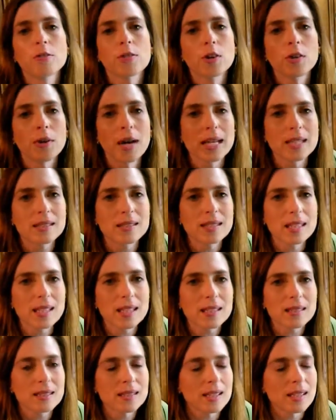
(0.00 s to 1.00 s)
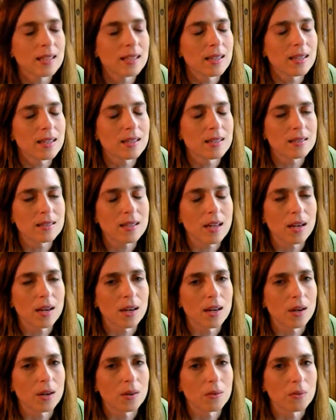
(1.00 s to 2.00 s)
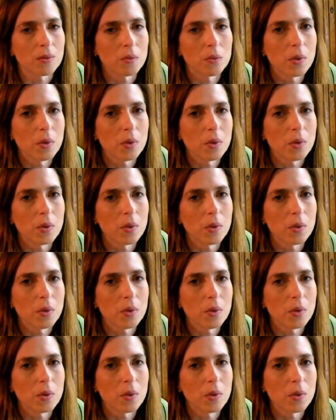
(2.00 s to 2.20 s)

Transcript: forensics is a